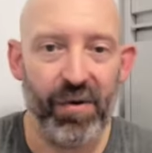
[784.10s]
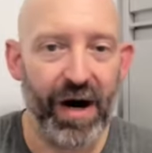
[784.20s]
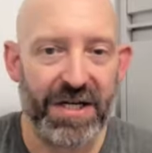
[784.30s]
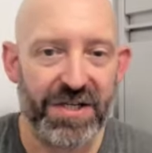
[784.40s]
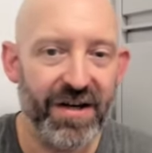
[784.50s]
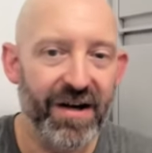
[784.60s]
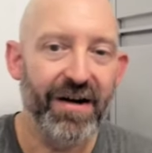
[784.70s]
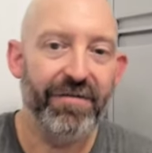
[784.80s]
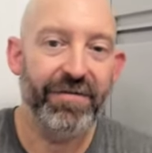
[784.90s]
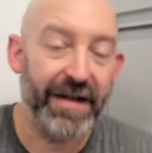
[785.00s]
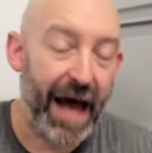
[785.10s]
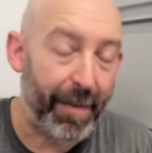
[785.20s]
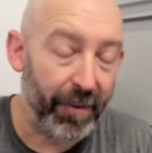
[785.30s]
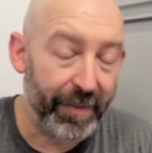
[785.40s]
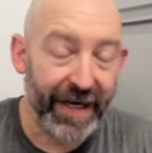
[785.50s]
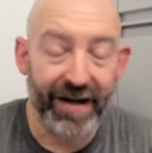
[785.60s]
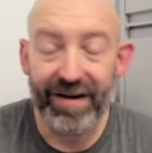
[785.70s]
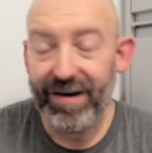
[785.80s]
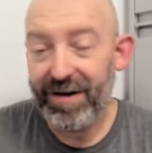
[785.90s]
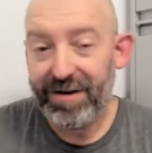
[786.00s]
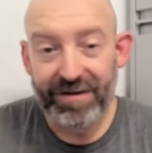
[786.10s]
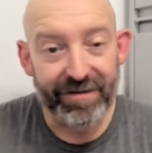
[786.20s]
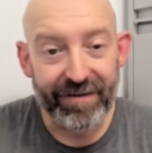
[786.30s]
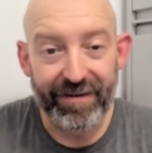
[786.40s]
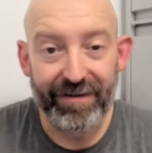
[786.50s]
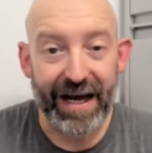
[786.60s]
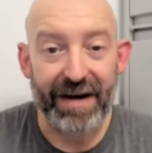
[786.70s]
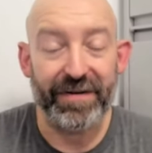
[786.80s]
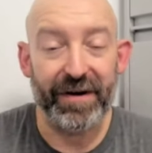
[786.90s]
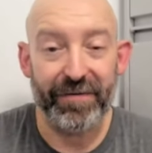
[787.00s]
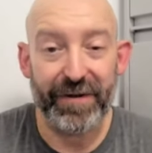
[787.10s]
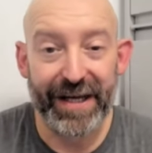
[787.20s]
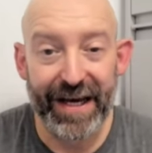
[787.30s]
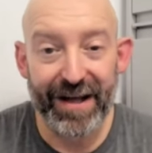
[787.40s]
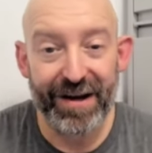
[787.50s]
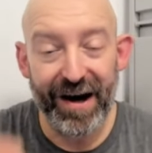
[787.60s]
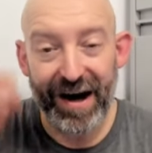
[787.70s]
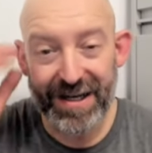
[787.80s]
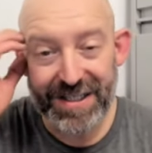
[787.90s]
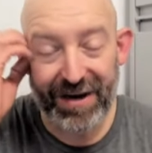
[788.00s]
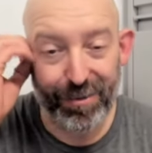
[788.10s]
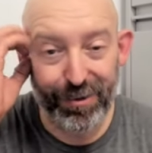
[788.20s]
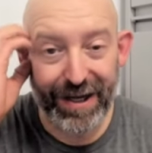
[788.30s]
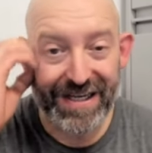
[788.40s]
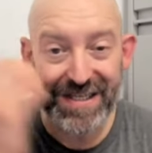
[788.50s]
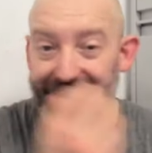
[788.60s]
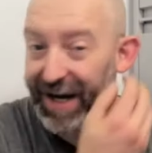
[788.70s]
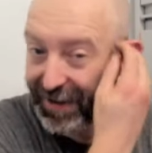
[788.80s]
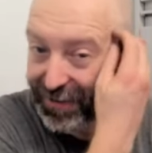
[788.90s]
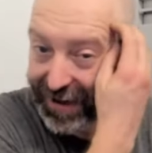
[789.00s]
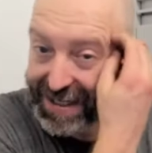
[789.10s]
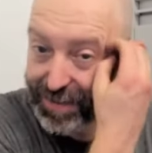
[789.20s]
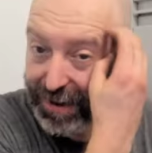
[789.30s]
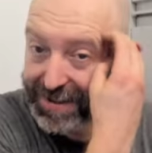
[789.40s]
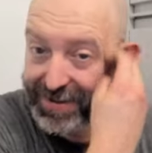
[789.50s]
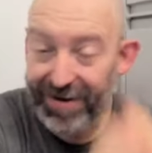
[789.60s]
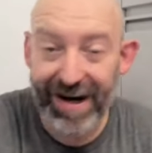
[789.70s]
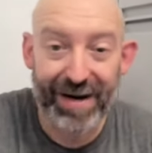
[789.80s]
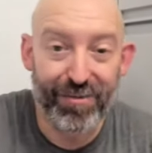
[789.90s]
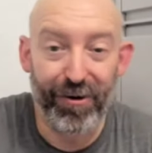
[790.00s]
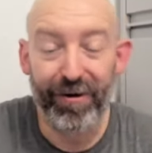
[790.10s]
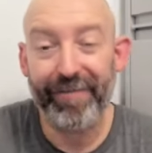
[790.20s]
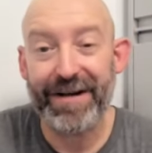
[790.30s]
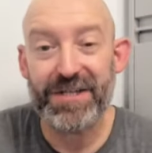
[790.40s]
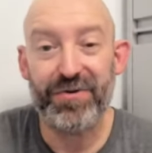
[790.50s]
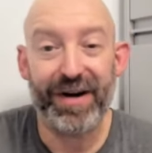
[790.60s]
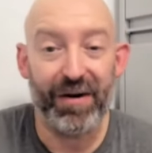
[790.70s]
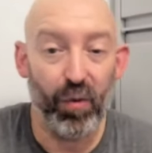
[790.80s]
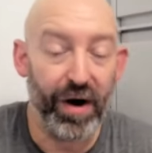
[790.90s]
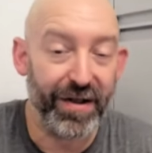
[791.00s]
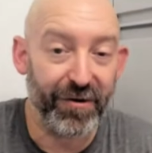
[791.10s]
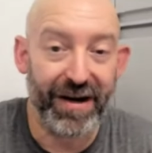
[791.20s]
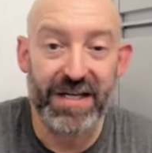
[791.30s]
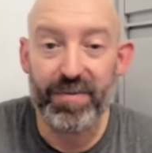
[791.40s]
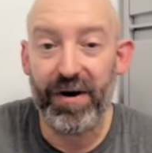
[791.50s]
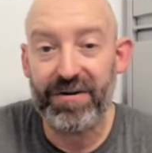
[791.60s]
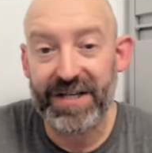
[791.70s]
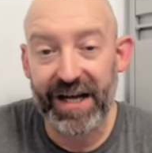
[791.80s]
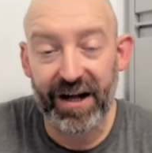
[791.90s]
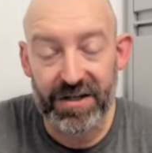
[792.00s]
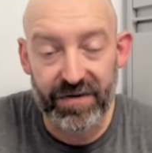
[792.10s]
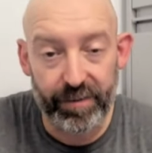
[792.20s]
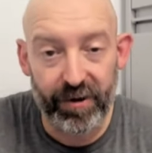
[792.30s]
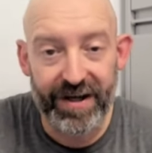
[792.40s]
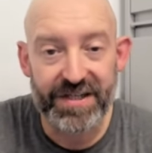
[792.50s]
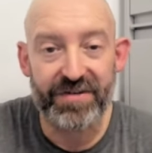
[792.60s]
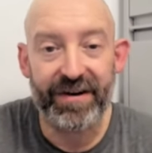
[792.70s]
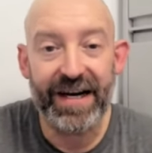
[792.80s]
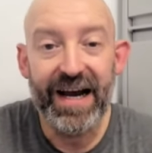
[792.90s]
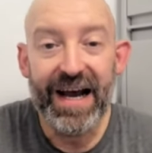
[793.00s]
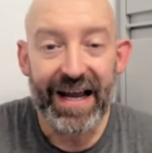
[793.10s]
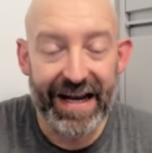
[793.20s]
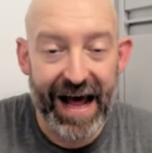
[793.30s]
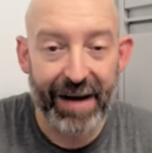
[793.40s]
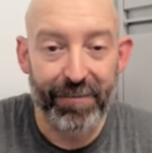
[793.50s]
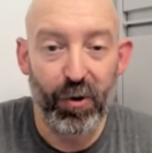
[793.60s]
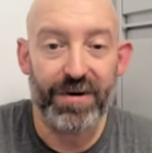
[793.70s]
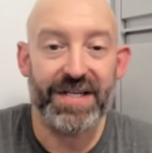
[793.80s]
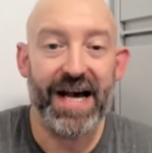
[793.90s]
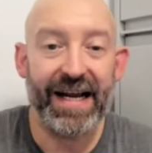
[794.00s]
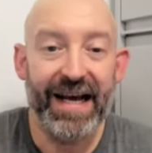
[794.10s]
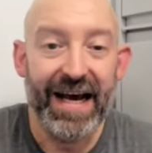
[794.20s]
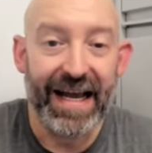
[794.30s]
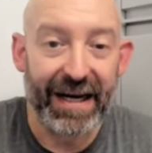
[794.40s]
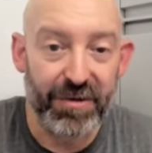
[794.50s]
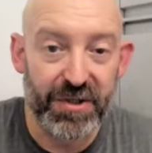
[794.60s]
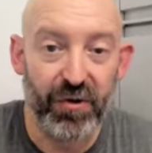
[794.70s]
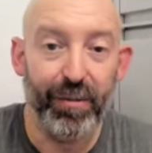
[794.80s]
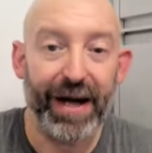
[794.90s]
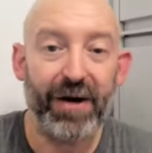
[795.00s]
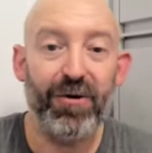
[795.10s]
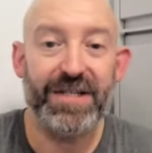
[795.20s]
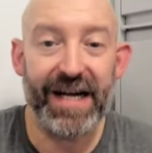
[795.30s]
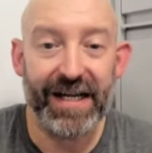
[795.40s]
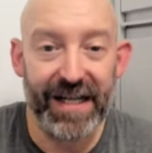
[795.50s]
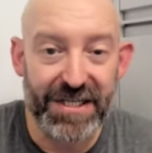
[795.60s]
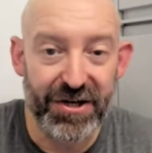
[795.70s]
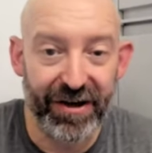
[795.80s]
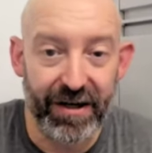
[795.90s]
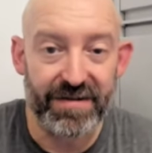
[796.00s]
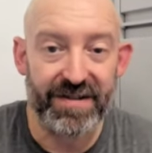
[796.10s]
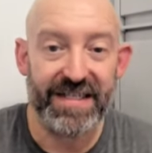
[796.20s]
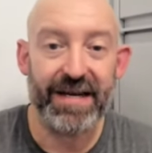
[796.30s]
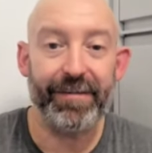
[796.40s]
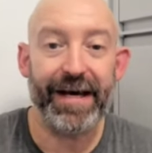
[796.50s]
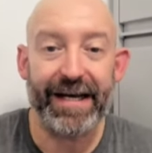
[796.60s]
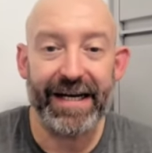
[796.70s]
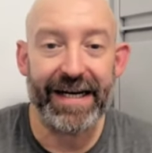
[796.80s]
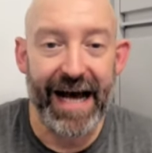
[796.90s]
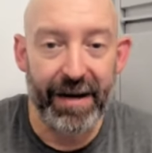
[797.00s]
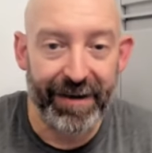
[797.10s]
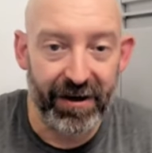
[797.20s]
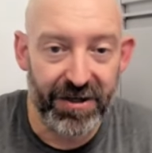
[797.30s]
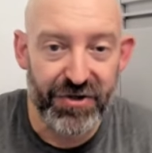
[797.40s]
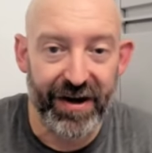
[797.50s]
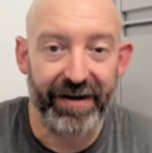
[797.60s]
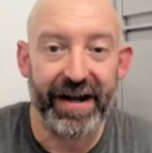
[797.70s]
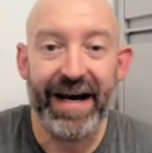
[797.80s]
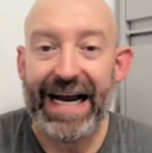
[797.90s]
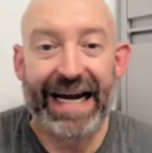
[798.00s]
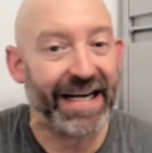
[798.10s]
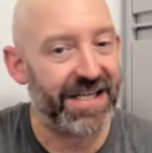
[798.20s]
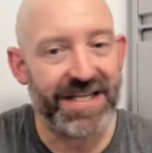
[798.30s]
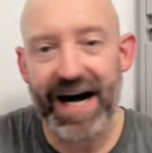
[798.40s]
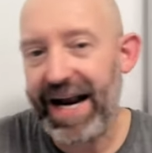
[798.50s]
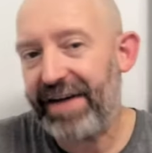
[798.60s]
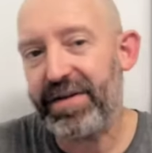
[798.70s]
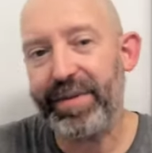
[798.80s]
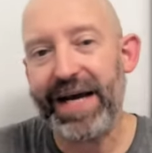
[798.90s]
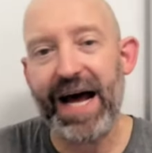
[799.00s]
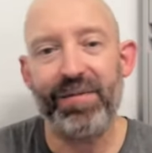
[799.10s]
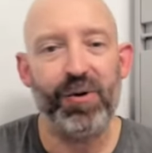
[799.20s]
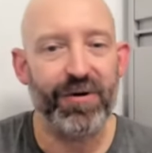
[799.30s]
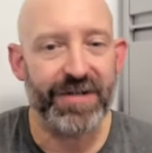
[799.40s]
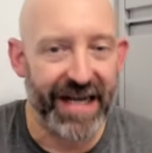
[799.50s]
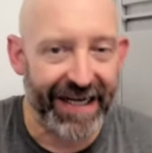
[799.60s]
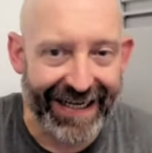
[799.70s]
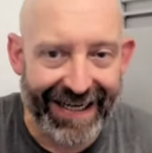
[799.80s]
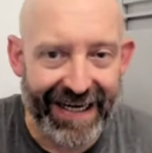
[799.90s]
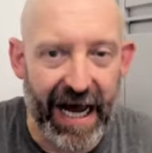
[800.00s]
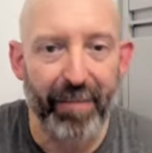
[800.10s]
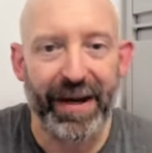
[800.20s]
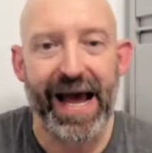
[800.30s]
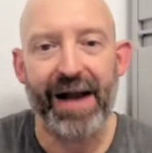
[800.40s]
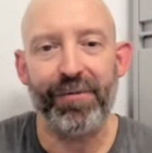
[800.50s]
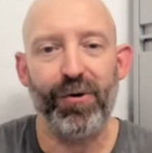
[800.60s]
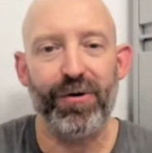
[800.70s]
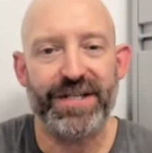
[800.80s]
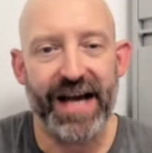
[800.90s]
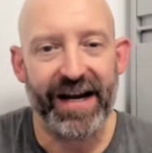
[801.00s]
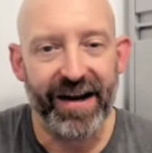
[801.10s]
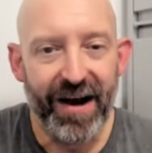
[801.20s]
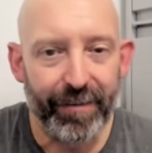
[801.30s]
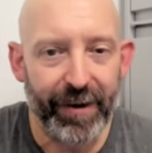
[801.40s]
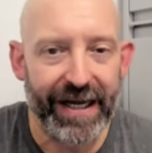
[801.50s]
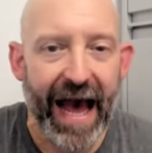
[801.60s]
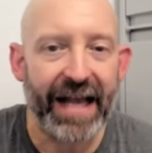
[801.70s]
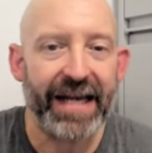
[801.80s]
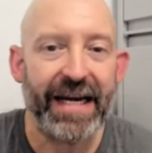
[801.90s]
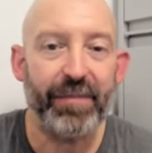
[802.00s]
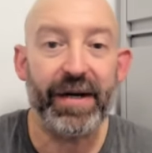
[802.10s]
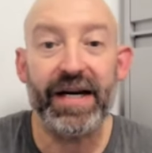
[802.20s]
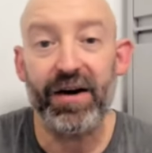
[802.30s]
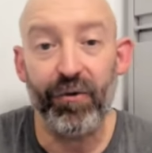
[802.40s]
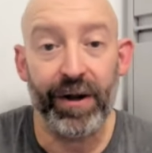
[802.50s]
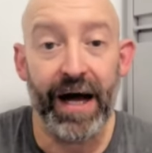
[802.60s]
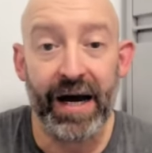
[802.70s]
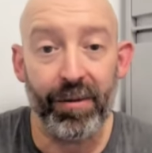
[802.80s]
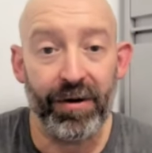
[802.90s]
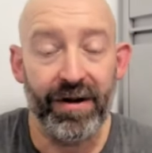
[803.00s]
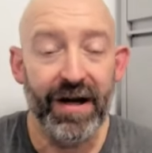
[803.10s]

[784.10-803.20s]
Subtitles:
to watch. Flynn Appleby, got a feel for the kid. He's got to replace the greatest punter in program history and one of the greatest punters in college football history in Adam Korsak. He was groomed by Korsak last year. He comes from the same kicking academy in Australia. He does not have to be Adam Korsak. He cannot be Adam Korsak. But can he be reliable?